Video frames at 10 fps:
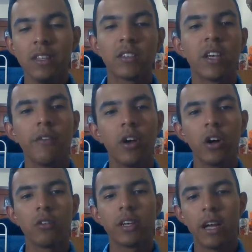
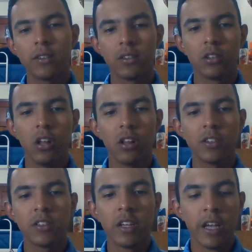
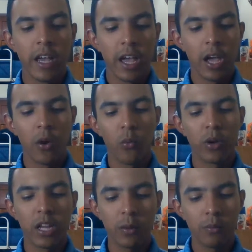$700,000. And
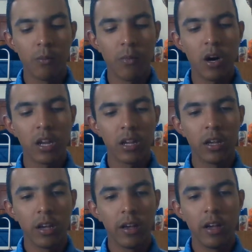with that money,
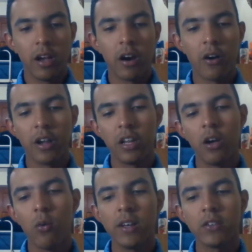her
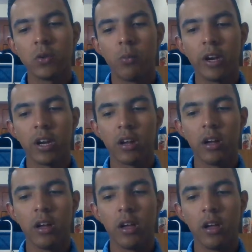idea was to bring
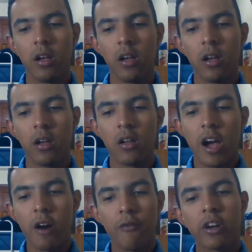
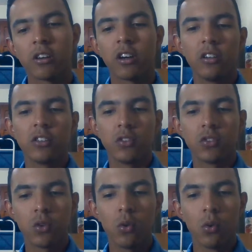African girls to
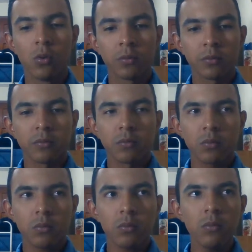school.
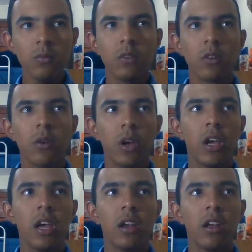
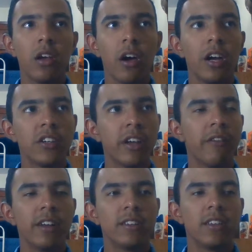And Hersh
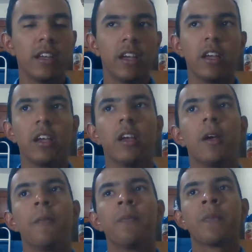Evans'
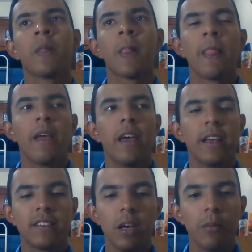
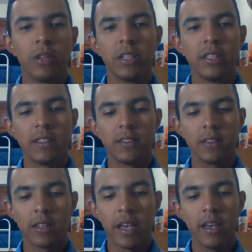example in this
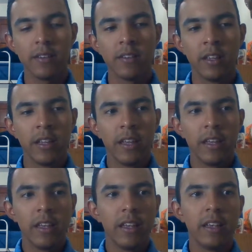case
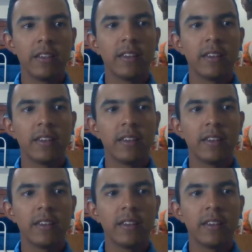is